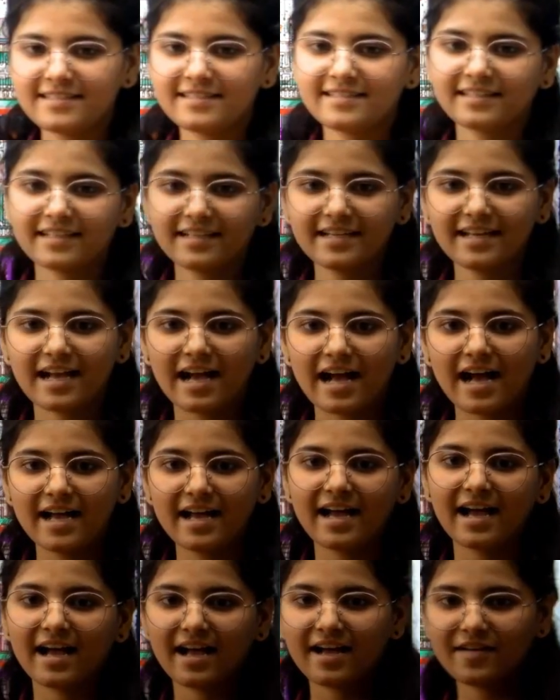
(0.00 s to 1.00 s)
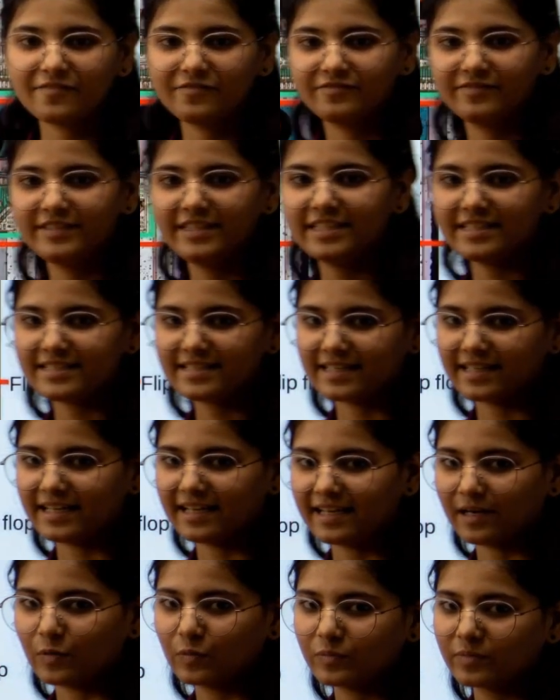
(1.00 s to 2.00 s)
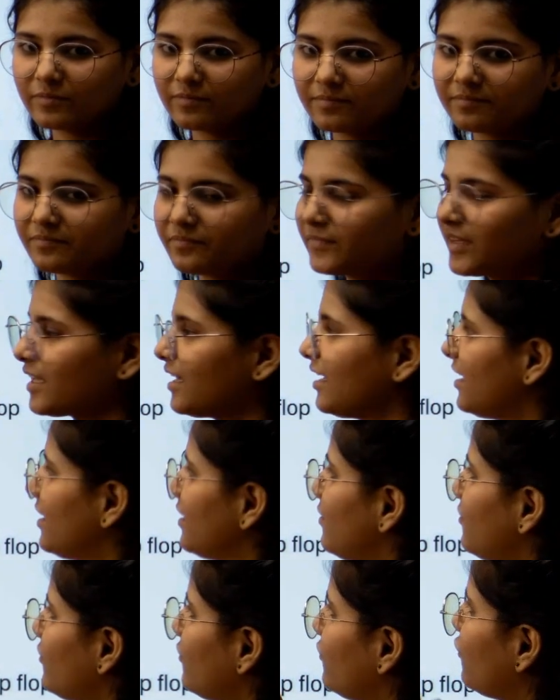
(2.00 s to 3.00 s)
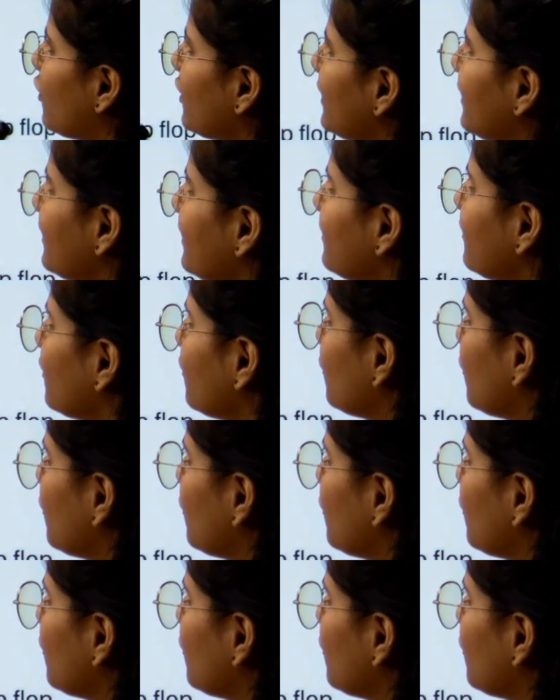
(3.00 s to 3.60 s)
say I have this layout. What if I